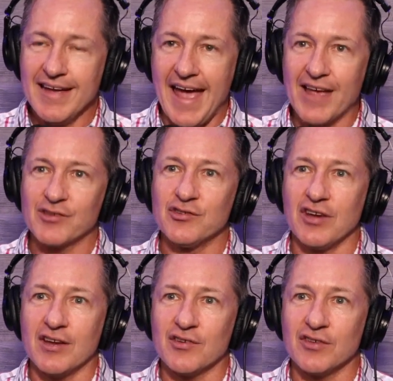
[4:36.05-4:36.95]
has
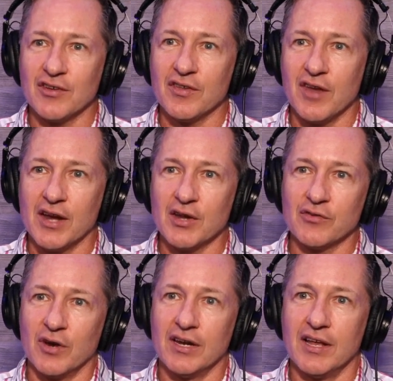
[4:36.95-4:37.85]
changed since the
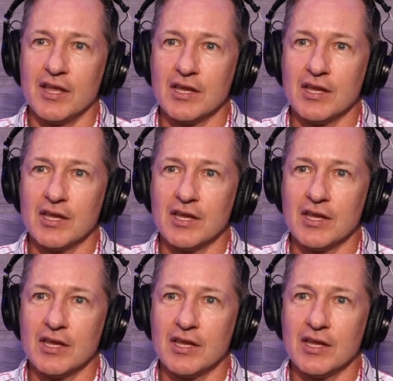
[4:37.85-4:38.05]
90s, right?